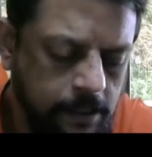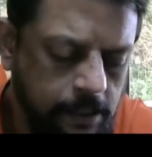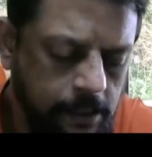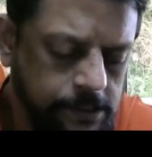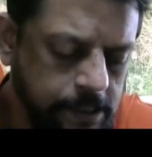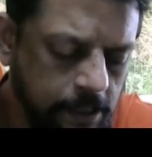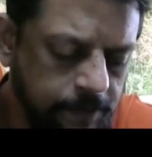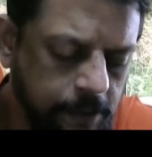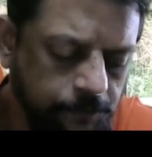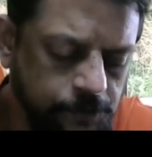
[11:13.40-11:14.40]
a
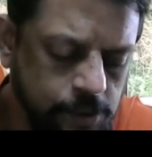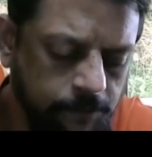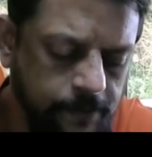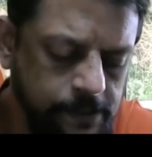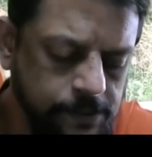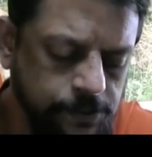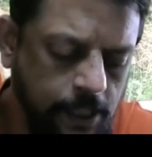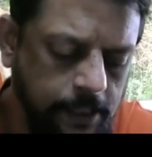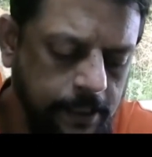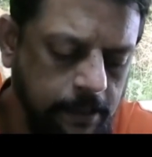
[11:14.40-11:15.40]
servant of servants
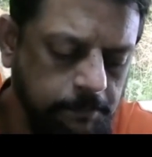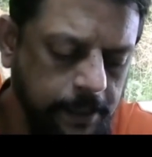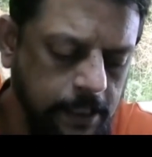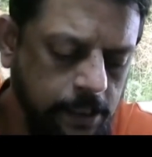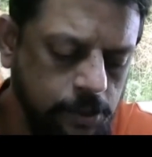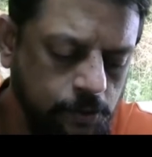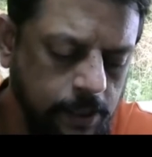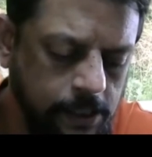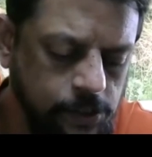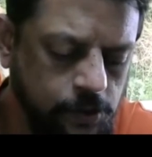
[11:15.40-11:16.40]
shall he be to
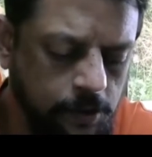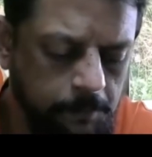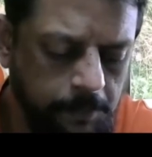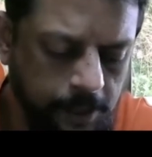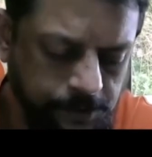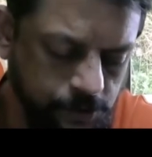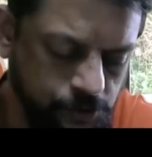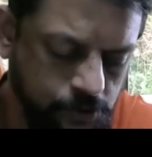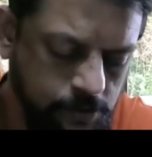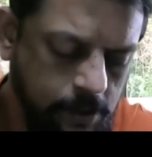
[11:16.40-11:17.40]
his brothers
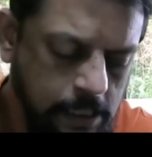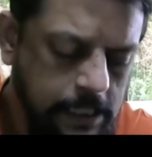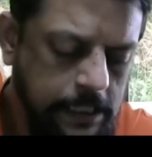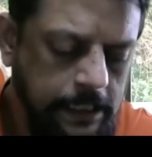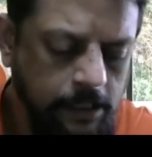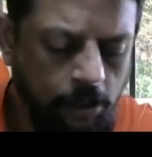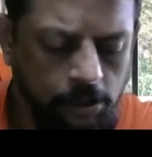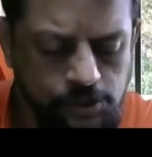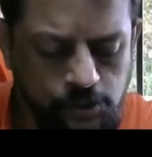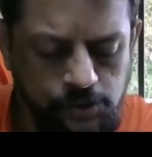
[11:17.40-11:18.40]
he
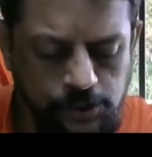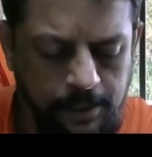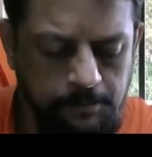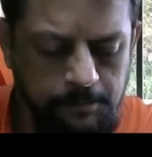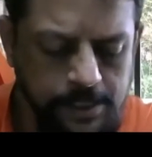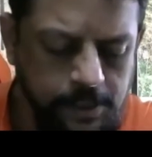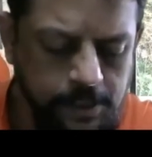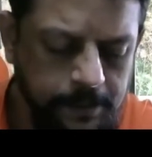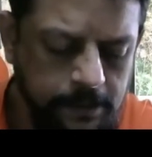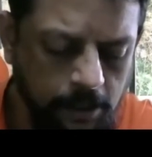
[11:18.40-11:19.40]
also said, Blessed
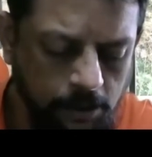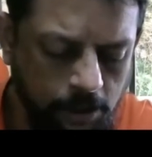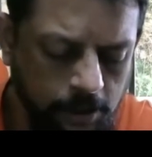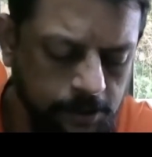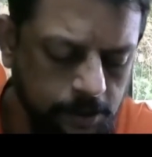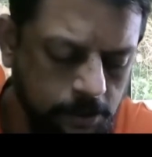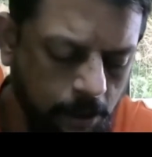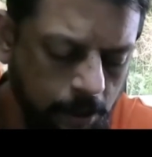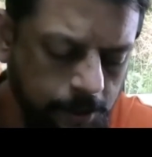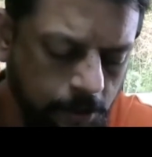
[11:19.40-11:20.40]
be the Lord, the
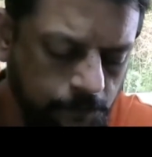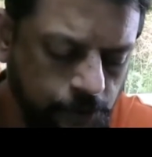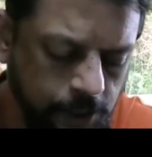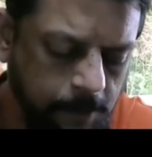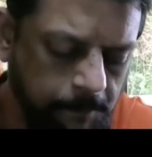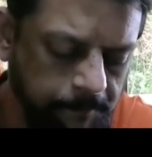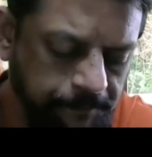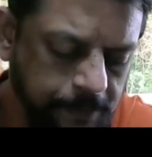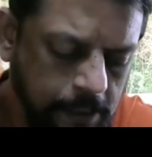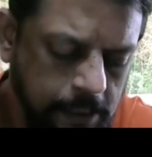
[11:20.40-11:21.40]
God of Shem,
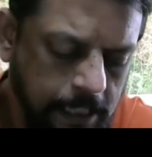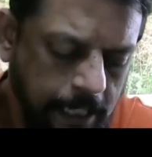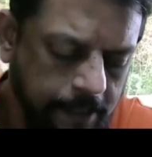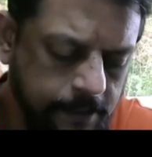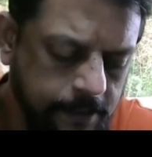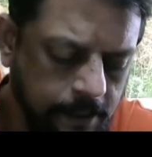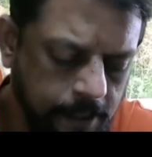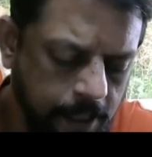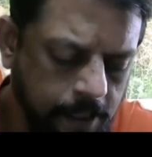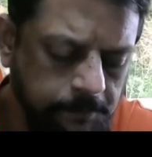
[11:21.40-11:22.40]
and let
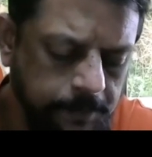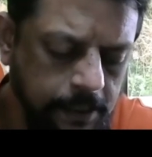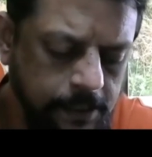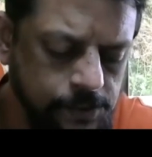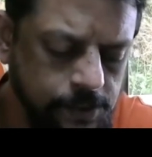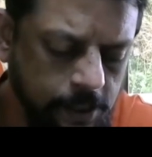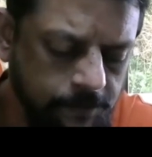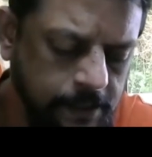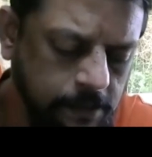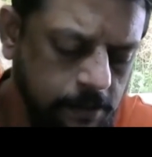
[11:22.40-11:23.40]
Canaan be his
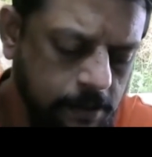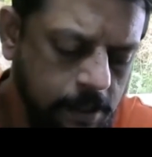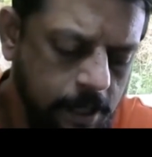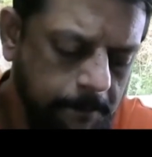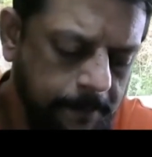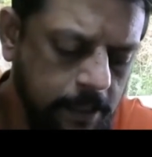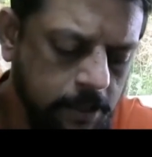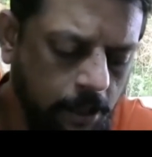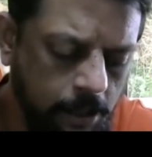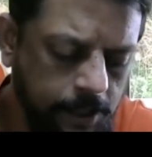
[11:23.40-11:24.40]
servant. May
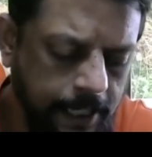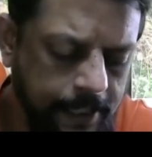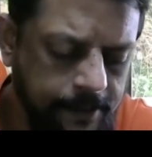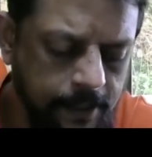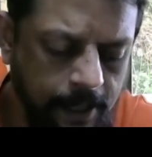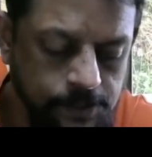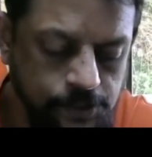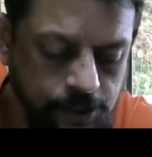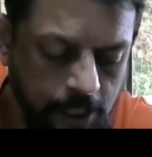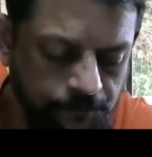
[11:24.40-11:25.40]
God enlarge
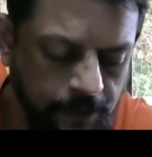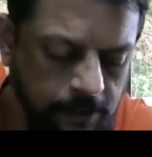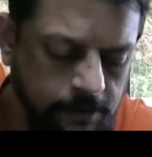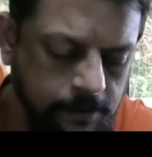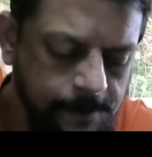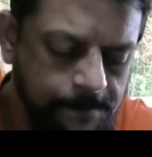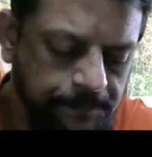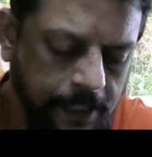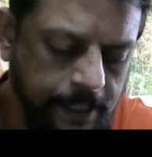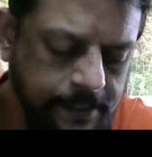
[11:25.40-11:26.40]
Japheth,
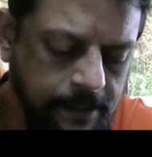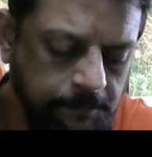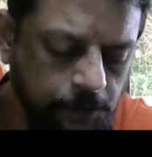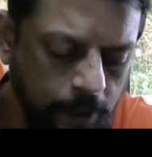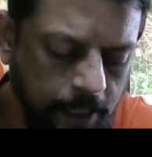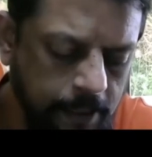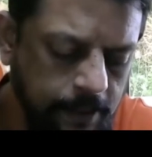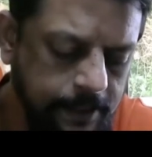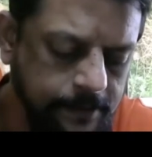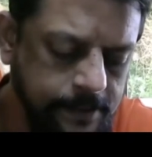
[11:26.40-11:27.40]
and let him dwell
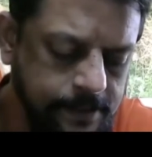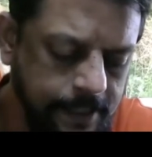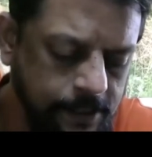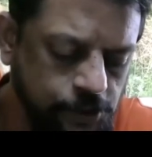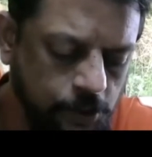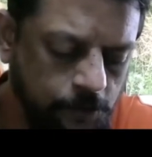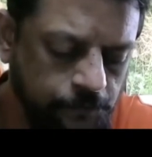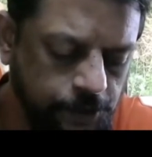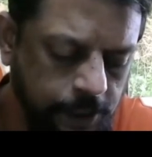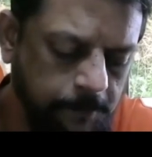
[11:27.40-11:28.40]
in the tents of
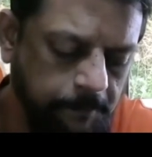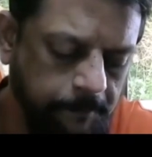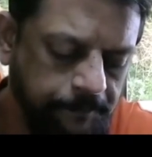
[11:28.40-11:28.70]
Shem,